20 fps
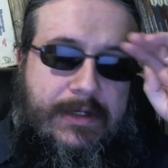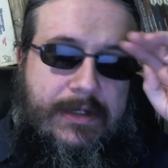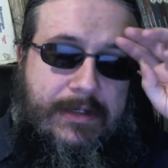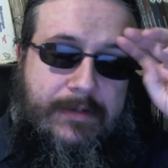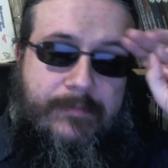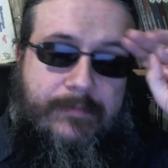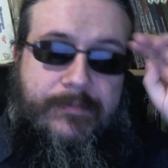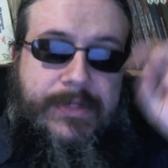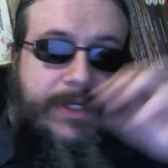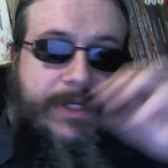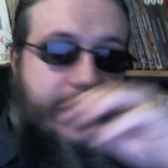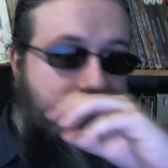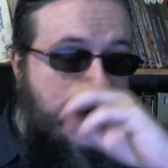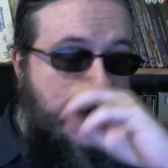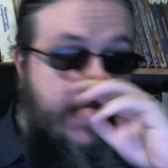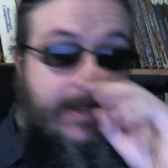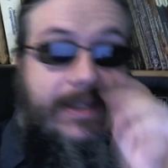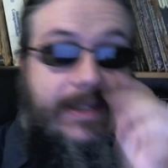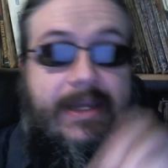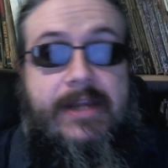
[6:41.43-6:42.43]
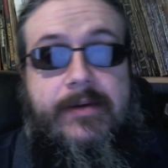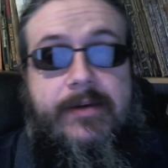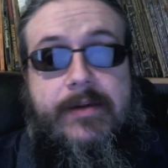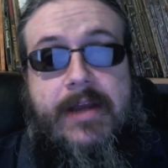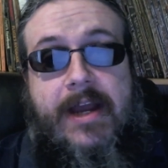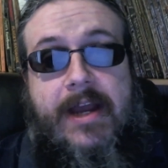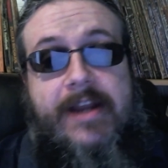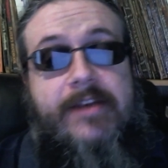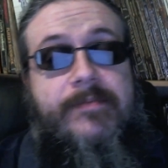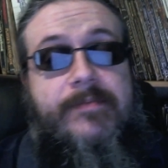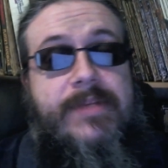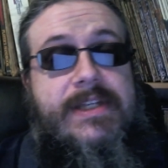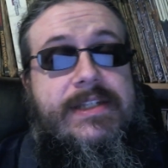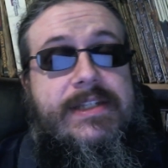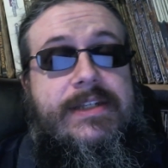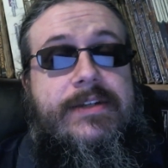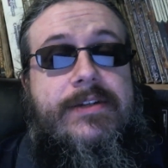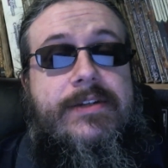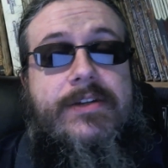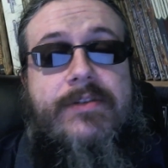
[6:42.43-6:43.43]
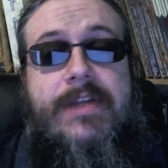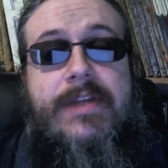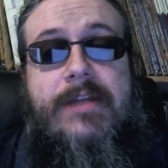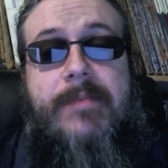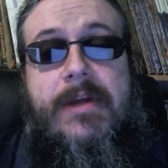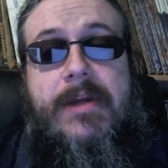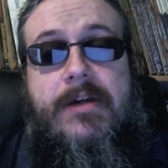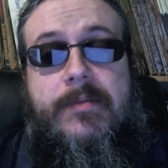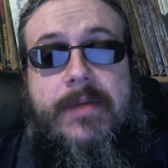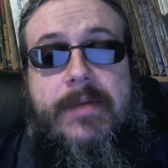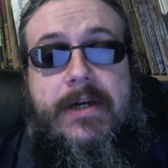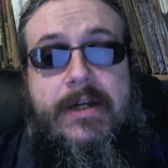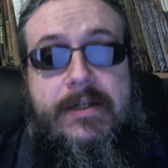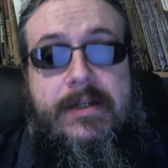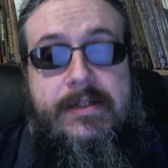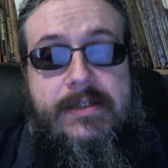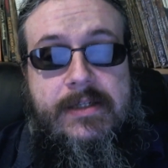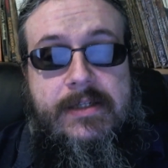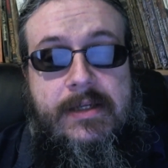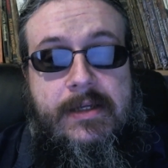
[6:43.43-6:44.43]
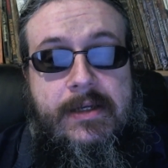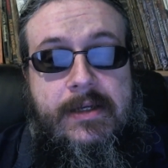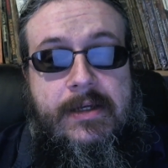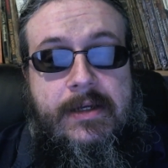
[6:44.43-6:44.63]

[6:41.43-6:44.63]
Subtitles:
But it can get kind of busy in your email box.